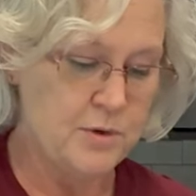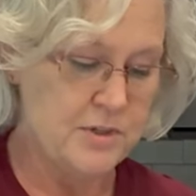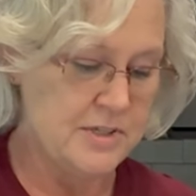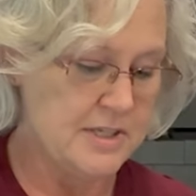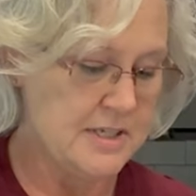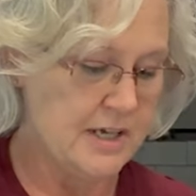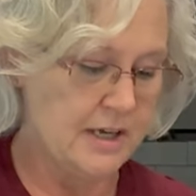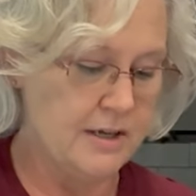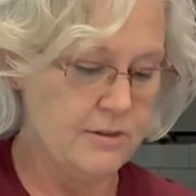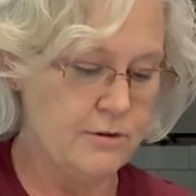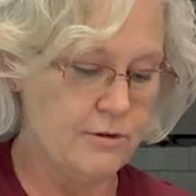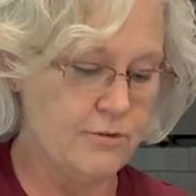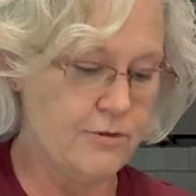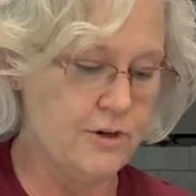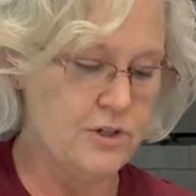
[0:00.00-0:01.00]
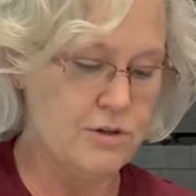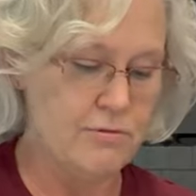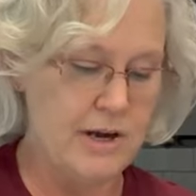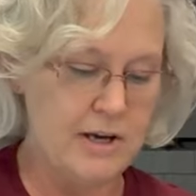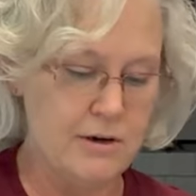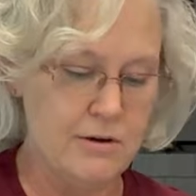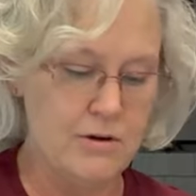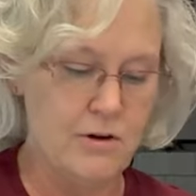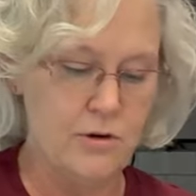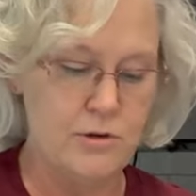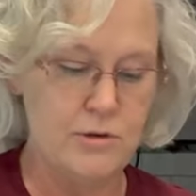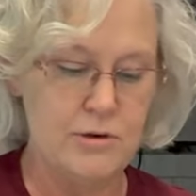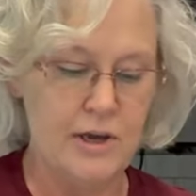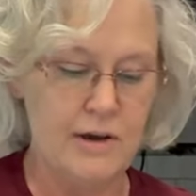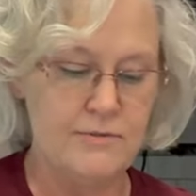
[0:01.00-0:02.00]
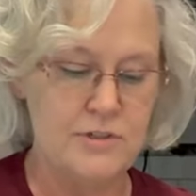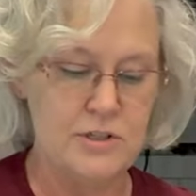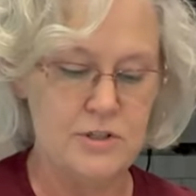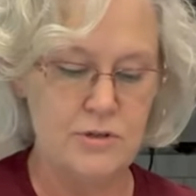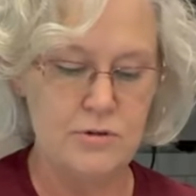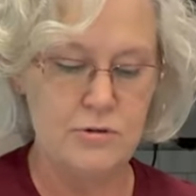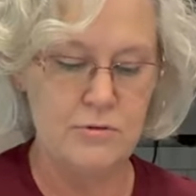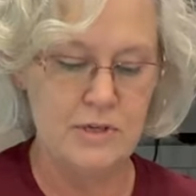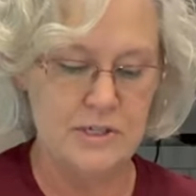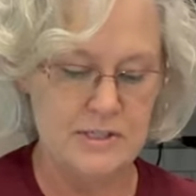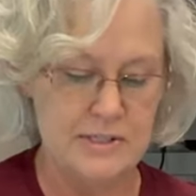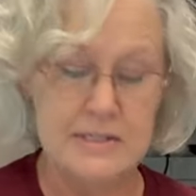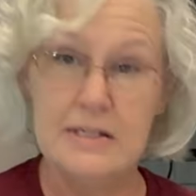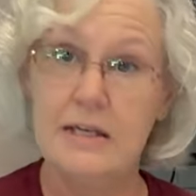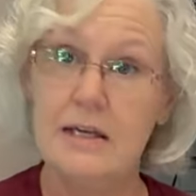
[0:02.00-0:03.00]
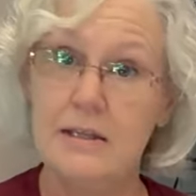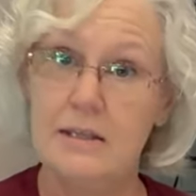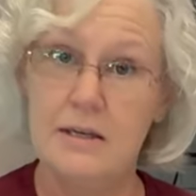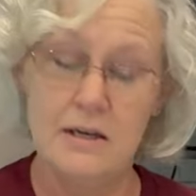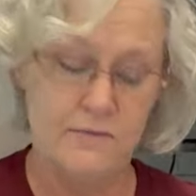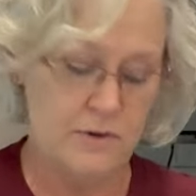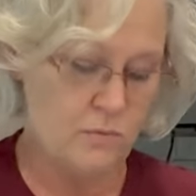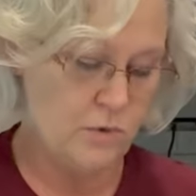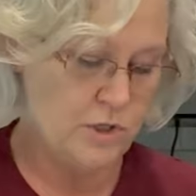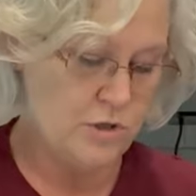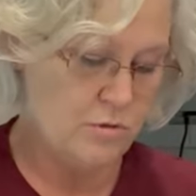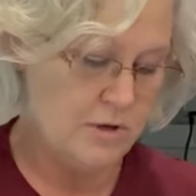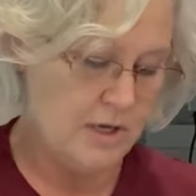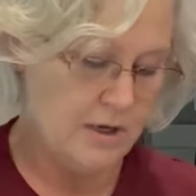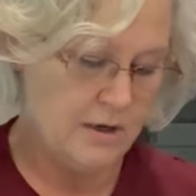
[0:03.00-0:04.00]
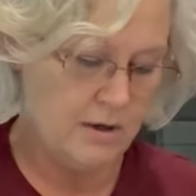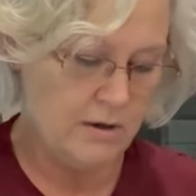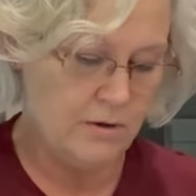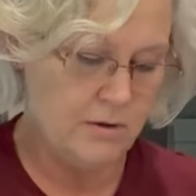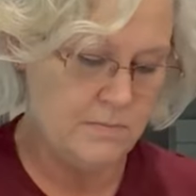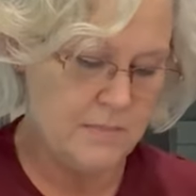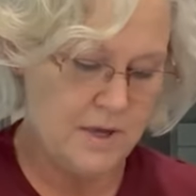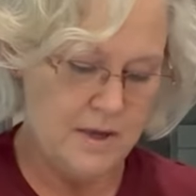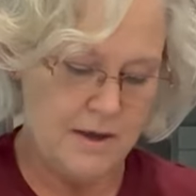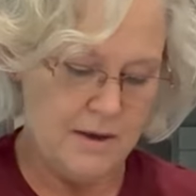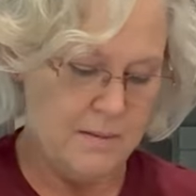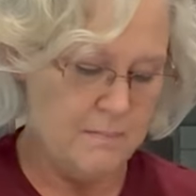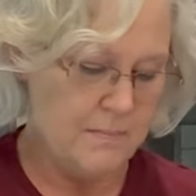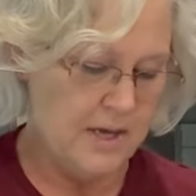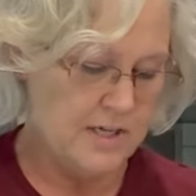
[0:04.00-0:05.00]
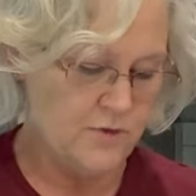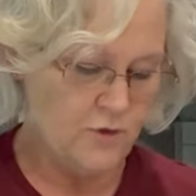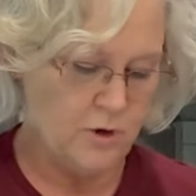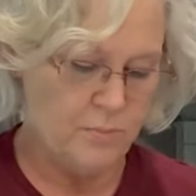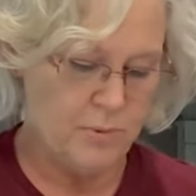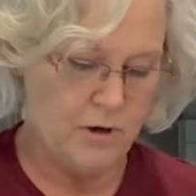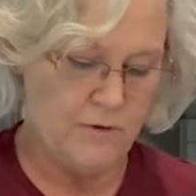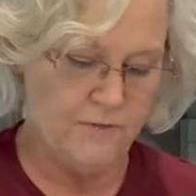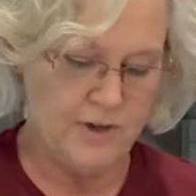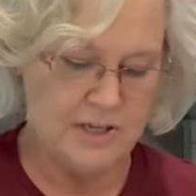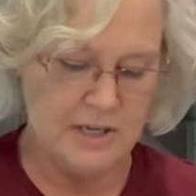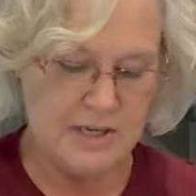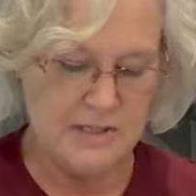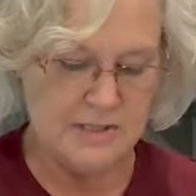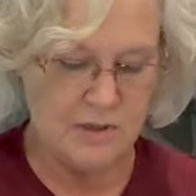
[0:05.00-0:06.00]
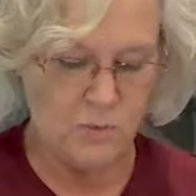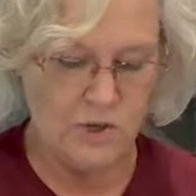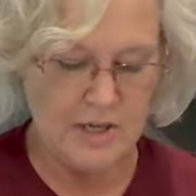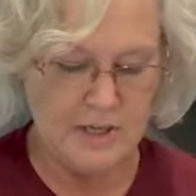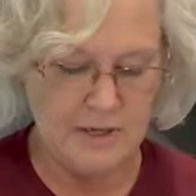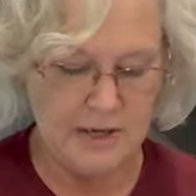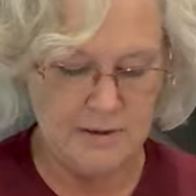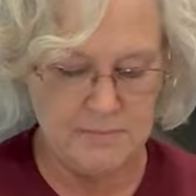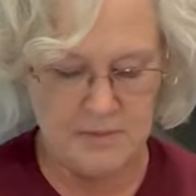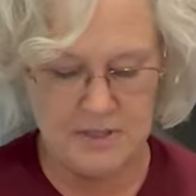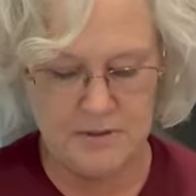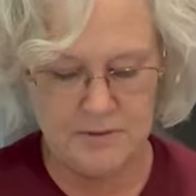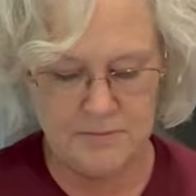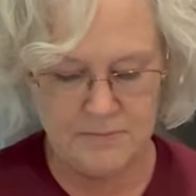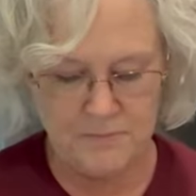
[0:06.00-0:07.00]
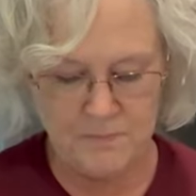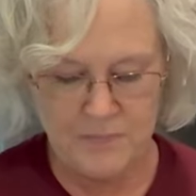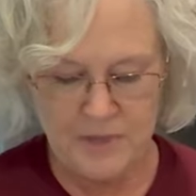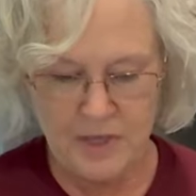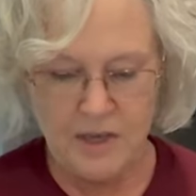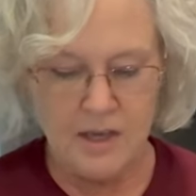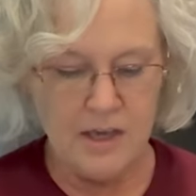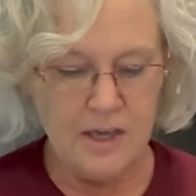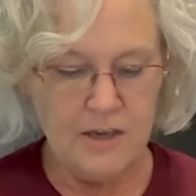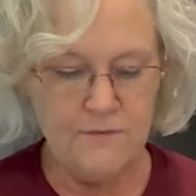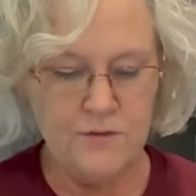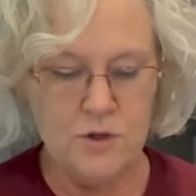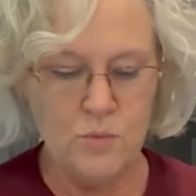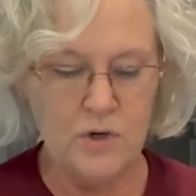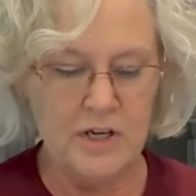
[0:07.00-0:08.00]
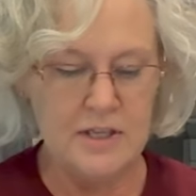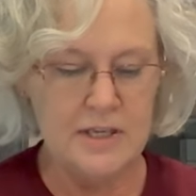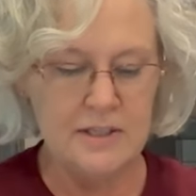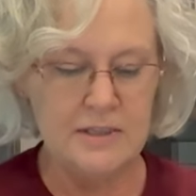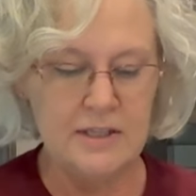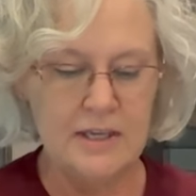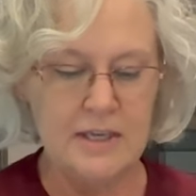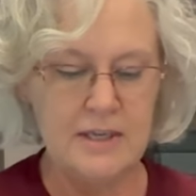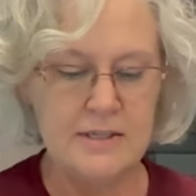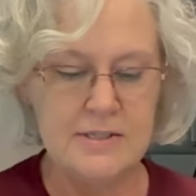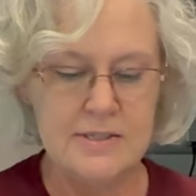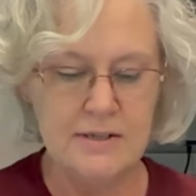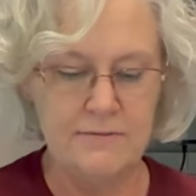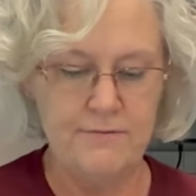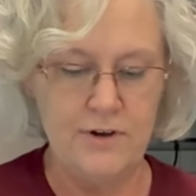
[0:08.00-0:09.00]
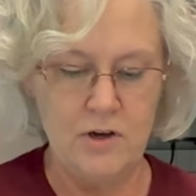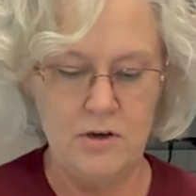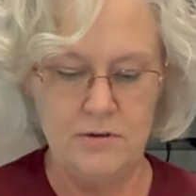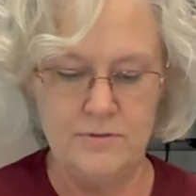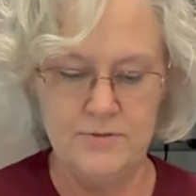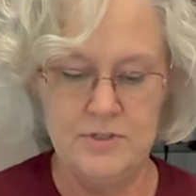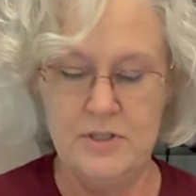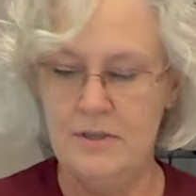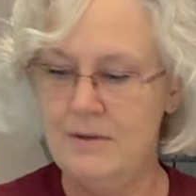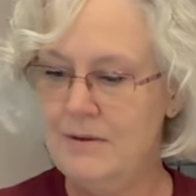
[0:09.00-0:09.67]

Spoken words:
stick it in the refrigerator, all you have to do is stick it in the oven when you get home. Makes for a perfect, easy weeknight meal. If you want to get the kids involved,